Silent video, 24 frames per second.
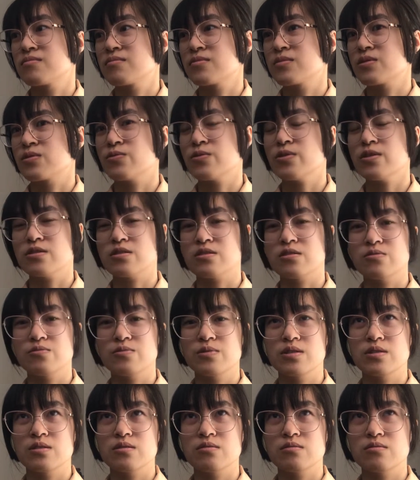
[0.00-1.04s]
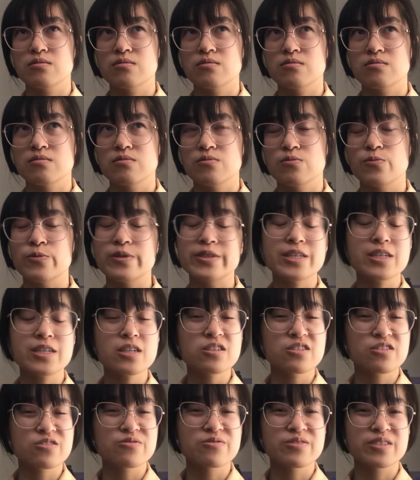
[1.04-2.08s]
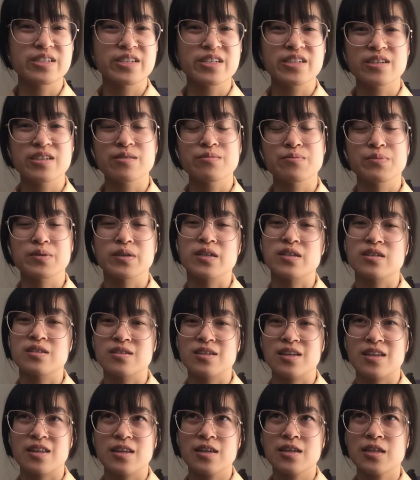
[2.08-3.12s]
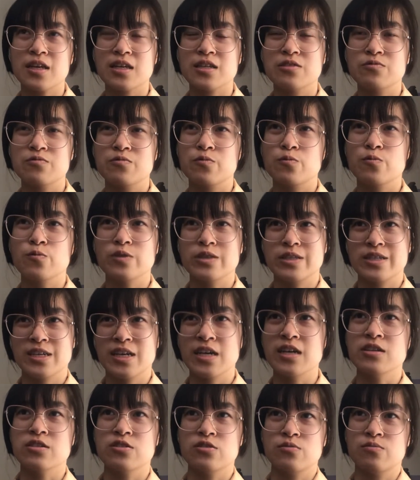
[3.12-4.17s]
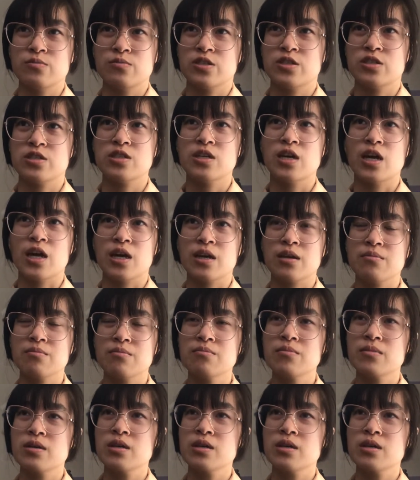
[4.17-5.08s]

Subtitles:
What else did we do? We didn't do knitting because I think that would take too much time.